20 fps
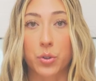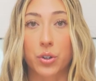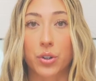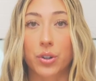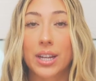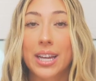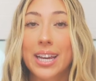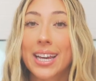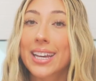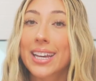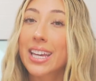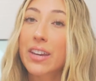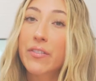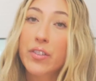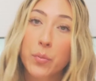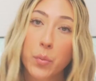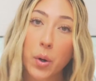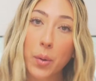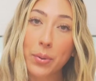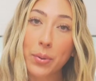will give
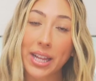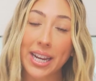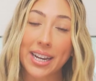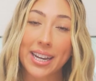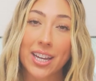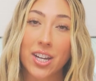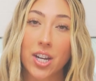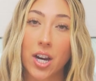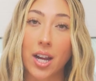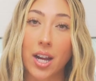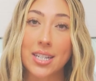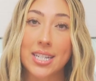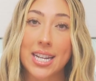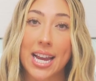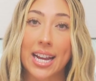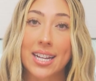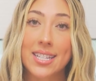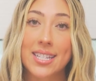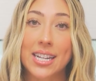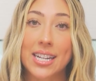you more planning
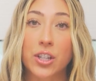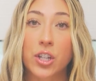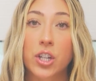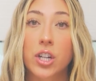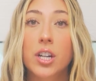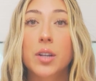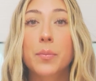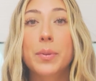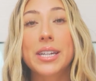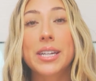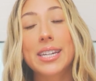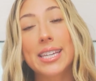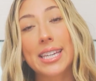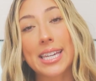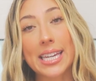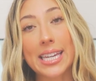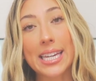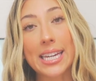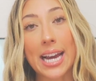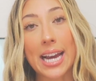context and could be a
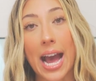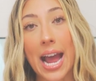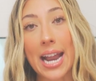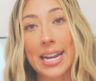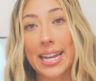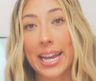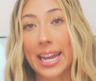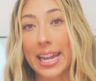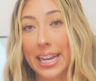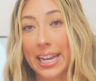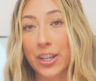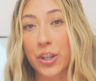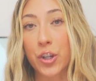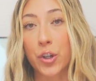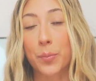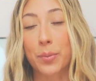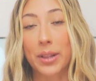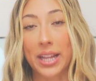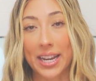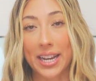key guide in
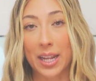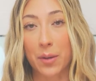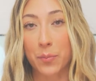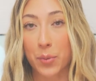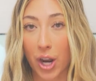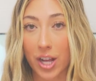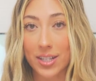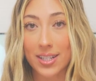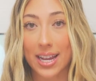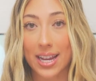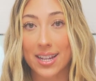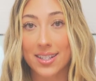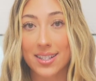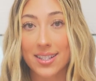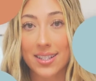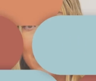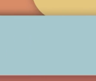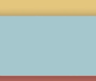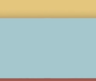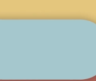your planning
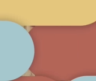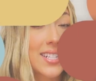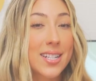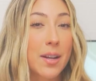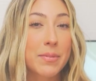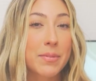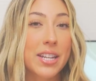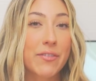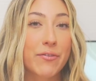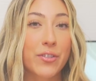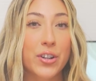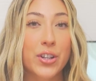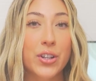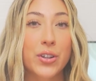process. Next update for